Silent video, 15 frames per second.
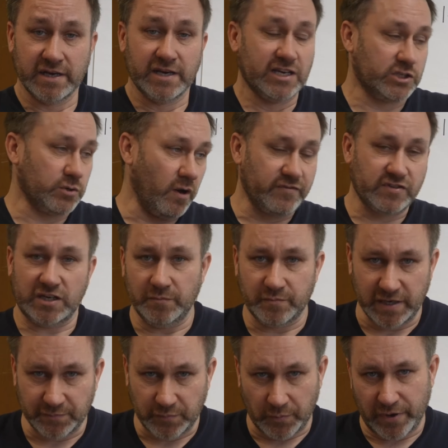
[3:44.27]
So I've seen
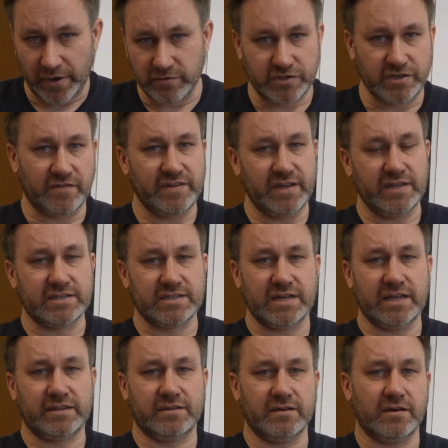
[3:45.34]
people posting on the
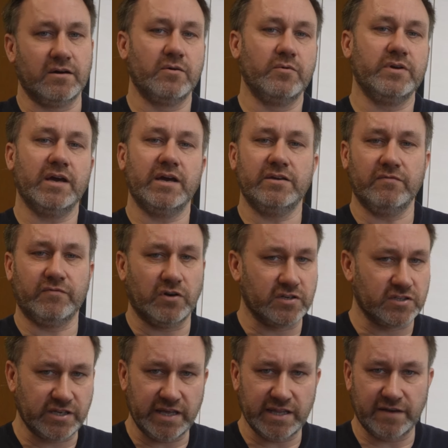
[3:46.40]
internet that, oh yeah, you've got to
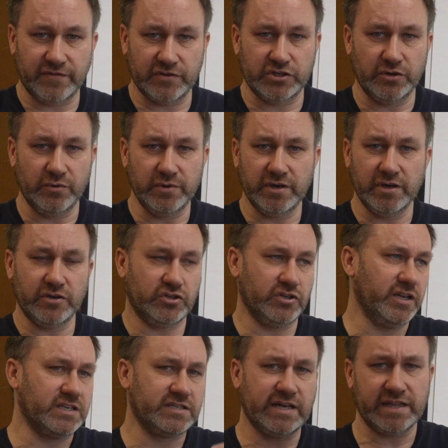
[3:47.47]
stay there for 2 years, you
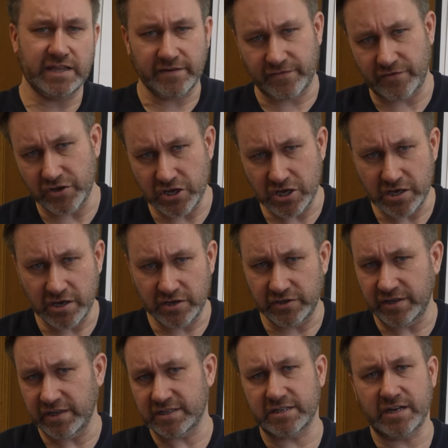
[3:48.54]
need to stay there for a year, you
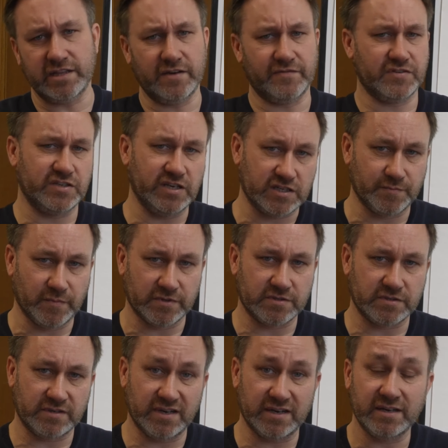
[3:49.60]
need to stay there for 6 months,
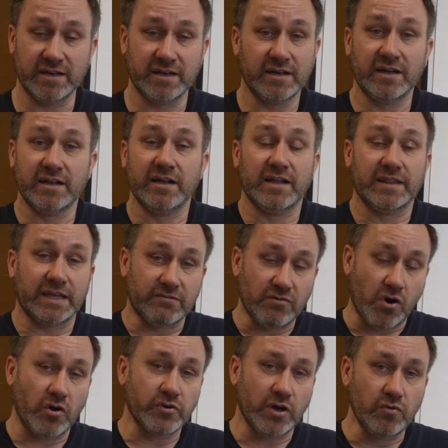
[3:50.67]
okay? There
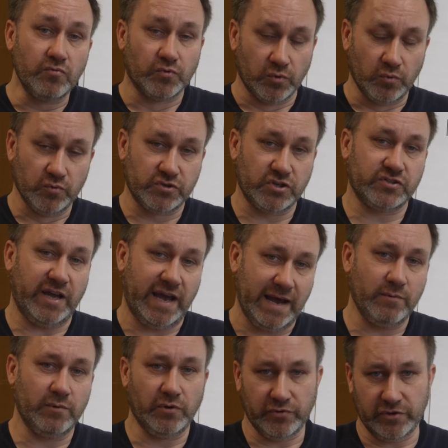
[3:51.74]
are no rules as to how
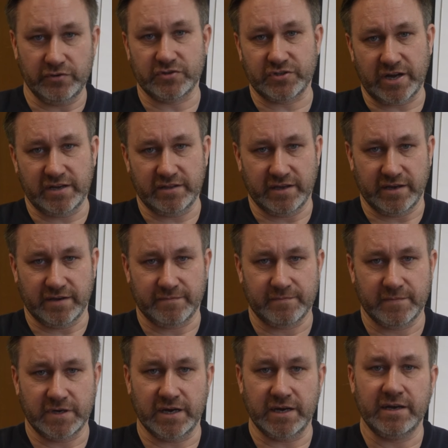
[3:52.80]
long you stay there,
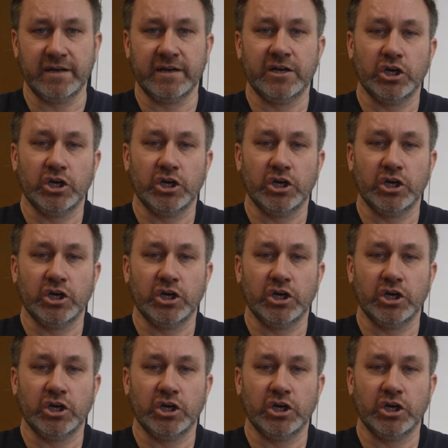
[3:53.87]
okay?